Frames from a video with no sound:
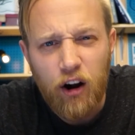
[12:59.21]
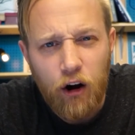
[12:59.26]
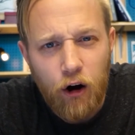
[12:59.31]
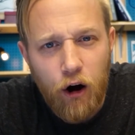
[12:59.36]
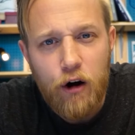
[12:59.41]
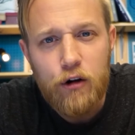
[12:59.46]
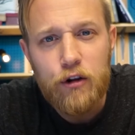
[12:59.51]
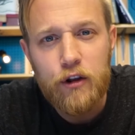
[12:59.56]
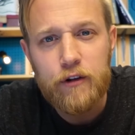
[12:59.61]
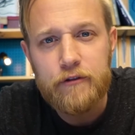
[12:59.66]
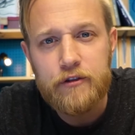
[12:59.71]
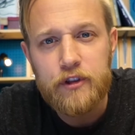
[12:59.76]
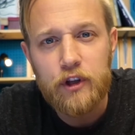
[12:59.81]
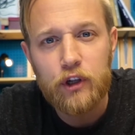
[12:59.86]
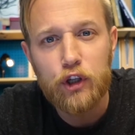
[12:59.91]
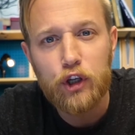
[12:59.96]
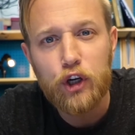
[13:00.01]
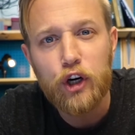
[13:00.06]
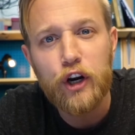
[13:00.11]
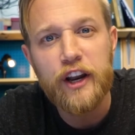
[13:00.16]
all of the
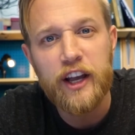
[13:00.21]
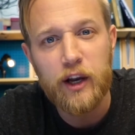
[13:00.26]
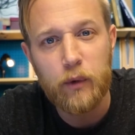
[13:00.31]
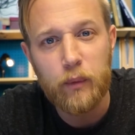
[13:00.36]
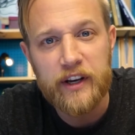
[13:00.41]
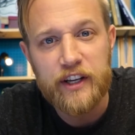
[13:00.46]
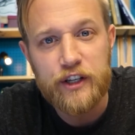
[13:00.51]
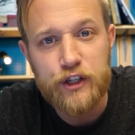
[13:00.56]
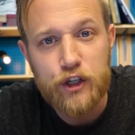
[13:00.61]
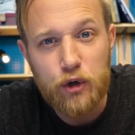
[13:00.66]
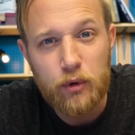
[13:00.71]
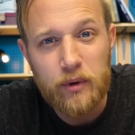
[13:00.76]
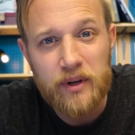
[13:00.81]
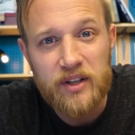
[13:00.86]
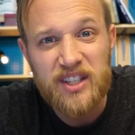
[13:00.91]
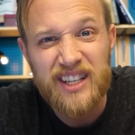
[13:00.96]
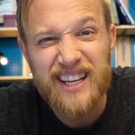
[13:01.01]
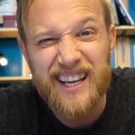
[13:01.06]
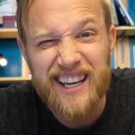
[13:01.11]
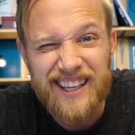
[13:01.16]
learning we do
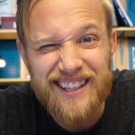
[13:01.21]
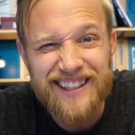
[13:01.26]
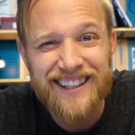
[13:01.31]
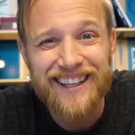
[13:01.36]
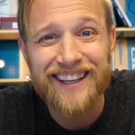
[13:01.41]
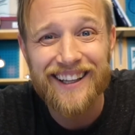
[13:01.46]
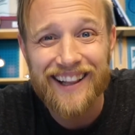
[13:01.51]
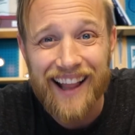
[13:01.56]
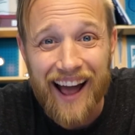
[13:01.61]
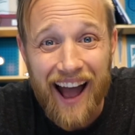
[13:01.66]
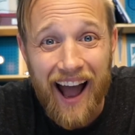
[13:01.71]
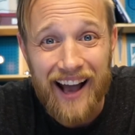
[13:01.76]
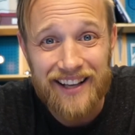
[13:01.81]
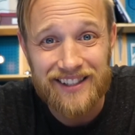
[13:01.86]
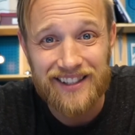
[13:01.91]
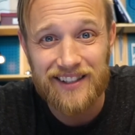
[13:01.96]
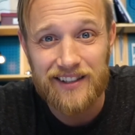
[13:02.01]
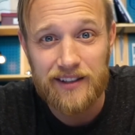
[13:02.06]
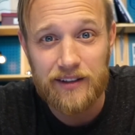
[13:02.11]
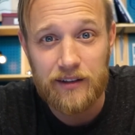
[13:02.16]
is in
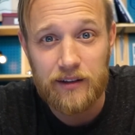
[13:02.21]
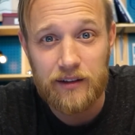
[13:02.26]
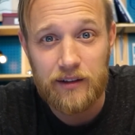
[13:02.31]
class.